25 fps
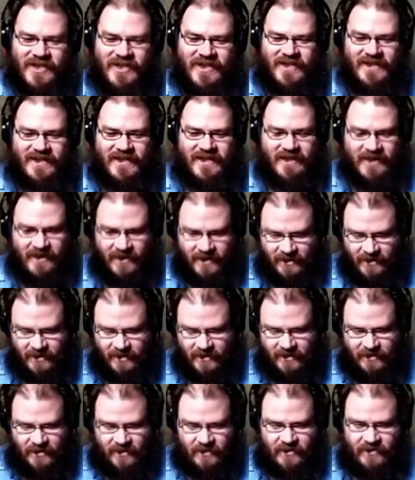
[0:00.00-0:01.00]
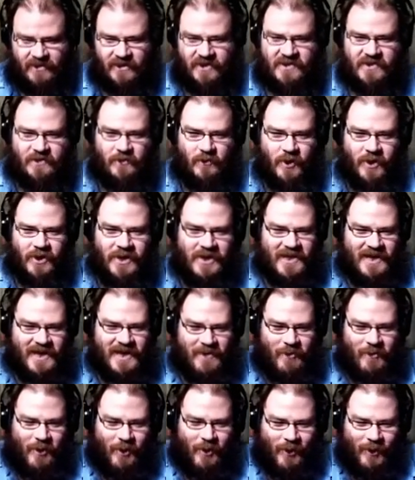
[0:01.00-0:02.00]
that doesn't work
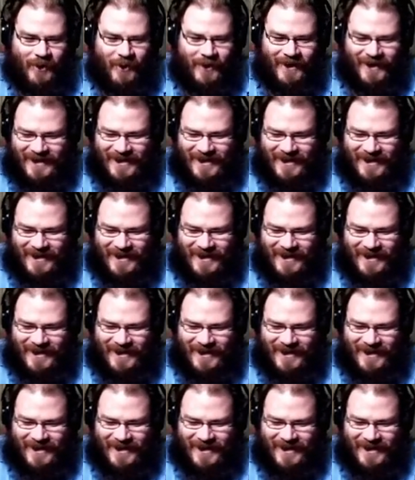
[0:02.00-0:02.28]
anymore.